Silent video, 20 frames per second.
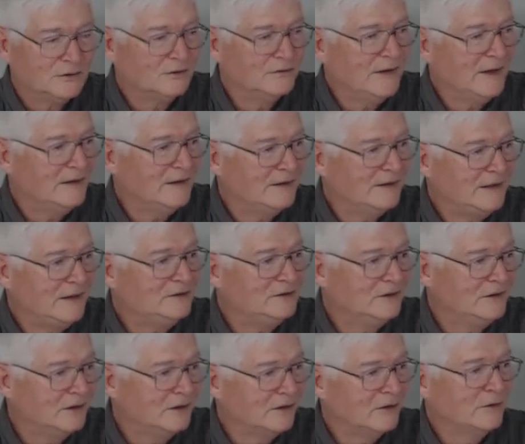certified to
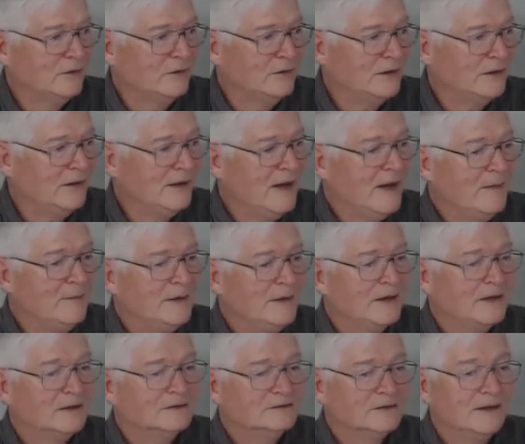teach in Illinois,
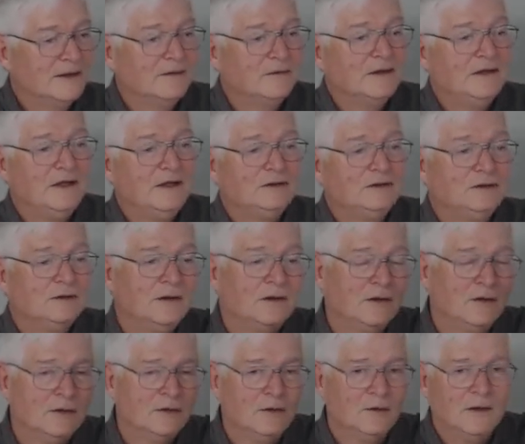because every
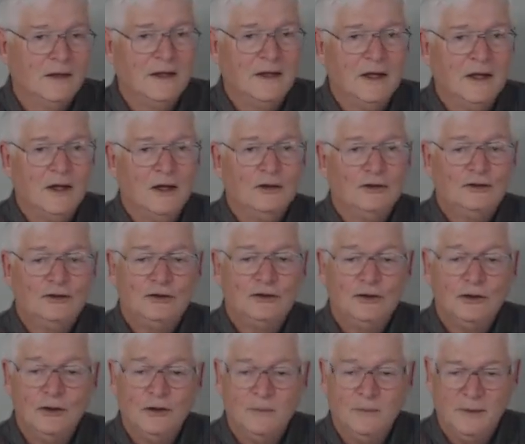teacher in Illinois
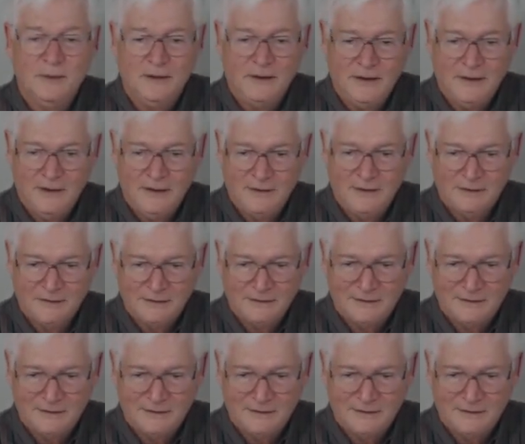should be